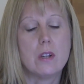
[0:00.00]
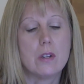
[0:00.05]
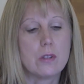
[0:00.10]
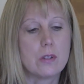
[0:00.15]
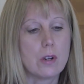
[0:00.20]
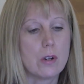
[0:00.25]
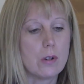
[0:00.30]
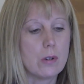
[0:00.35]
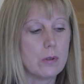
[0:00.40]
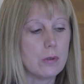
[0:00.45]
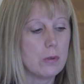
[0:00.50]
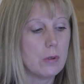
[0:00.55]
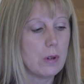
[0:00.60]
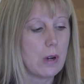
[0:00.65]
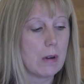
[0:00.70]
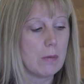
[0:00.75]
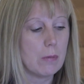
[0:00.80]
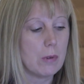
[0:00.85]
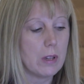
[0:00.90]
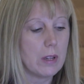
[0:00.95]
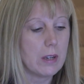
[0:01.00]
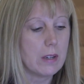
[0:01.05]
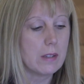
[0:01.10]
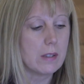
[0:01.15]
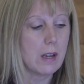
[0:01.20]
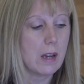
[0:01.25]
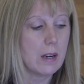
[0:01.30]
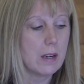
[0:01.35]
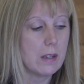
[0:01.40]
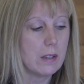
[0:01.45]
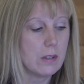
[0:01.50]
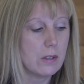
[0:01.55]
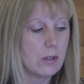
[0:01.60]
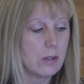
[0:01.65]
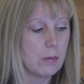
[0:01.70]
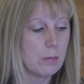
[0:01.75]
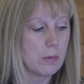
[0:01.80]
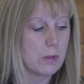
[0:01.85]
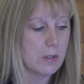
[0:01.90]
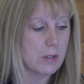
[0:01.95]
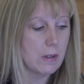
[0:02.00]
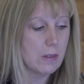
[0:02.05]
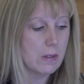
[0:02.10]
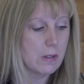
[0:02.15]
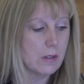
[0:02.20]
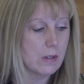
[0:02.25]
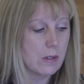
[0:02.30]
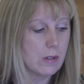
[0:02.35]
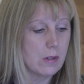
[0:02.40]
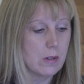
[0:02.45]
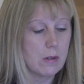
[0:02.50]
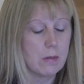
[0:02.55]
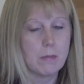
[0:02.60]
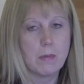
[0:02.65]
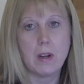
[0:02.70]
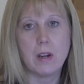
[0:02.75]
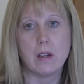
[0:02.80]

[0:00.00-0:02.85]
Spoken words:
So I'm really excited to present the system,